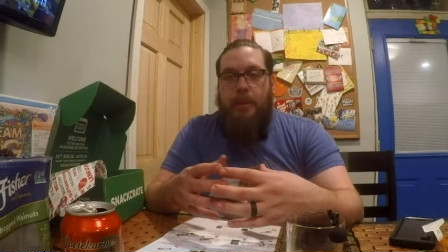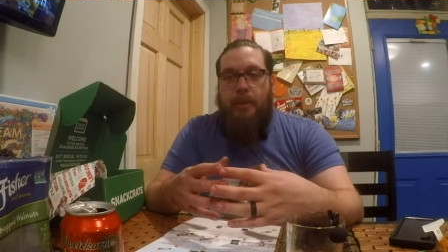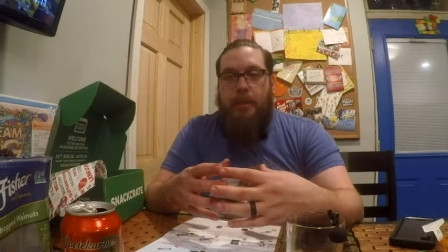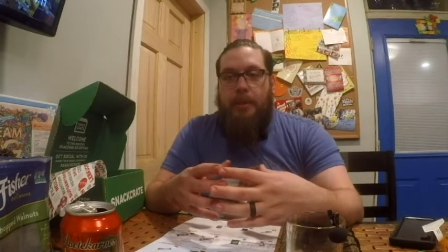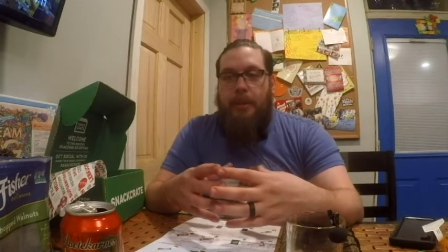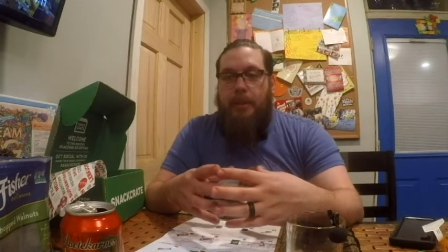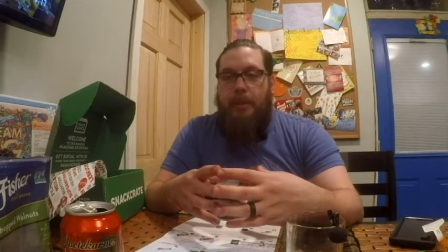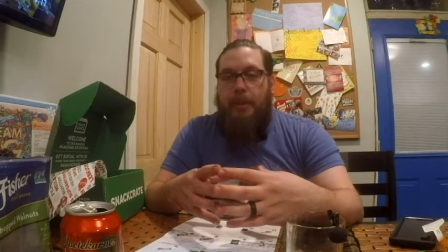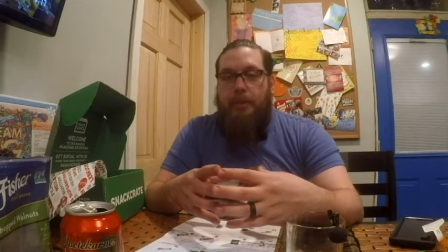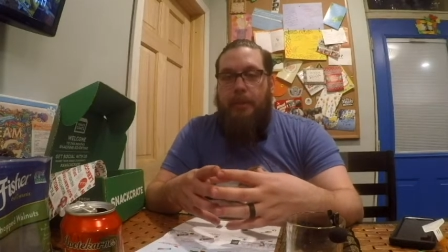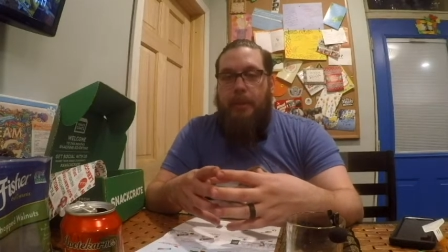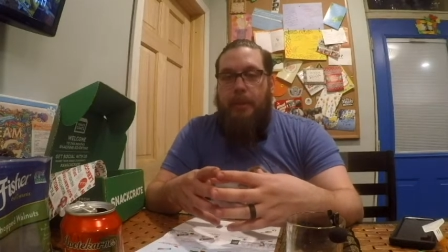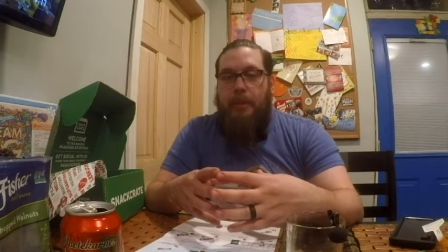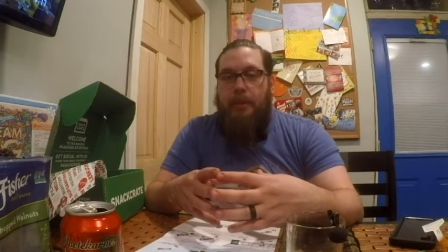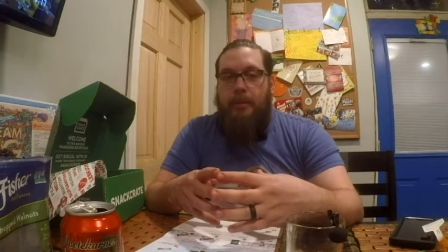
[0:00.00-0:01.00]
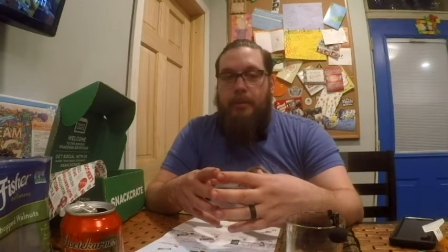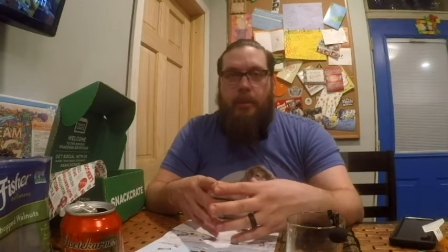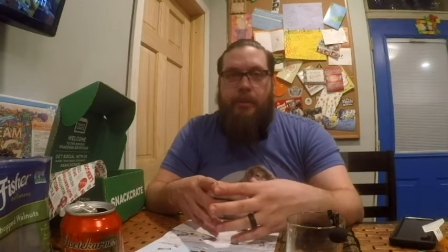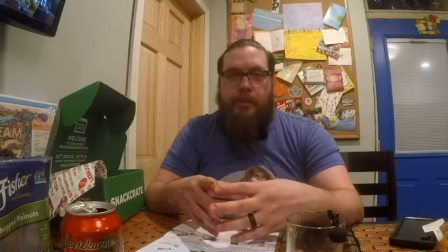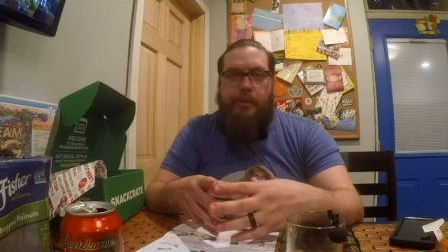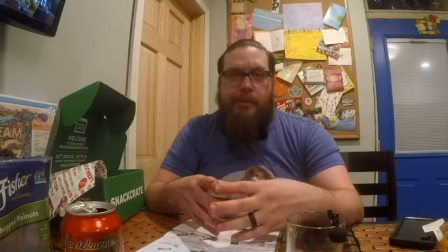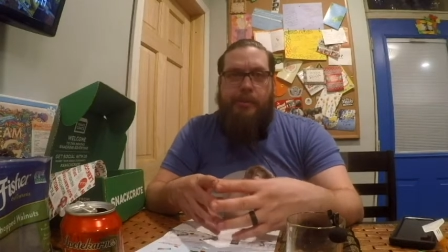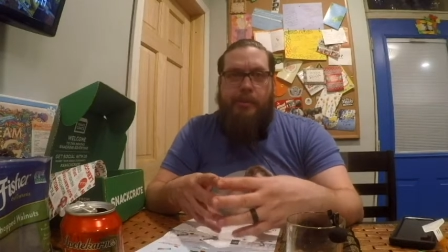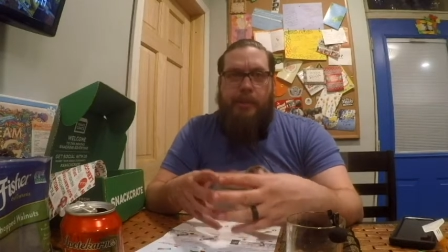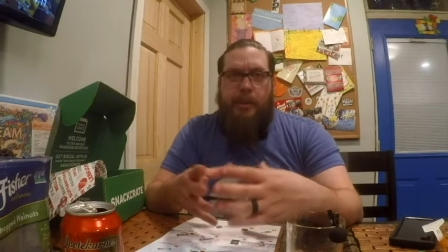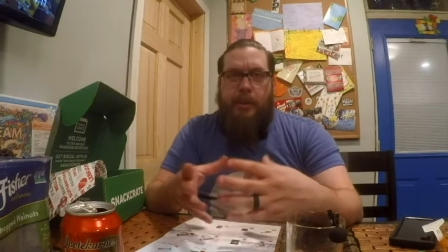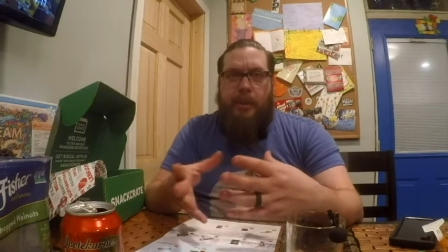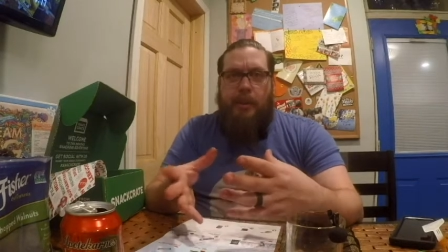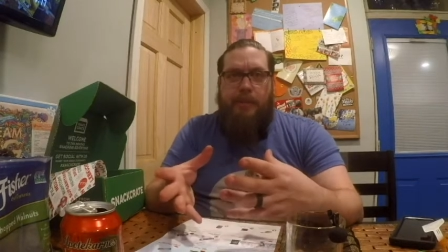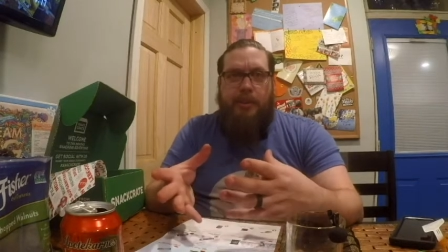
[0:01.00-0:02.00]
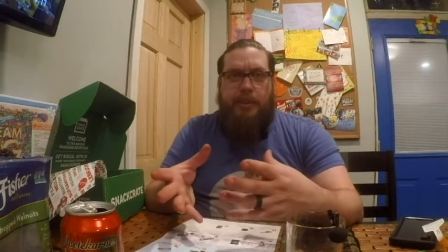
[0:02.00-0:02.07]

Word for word: It tastes something of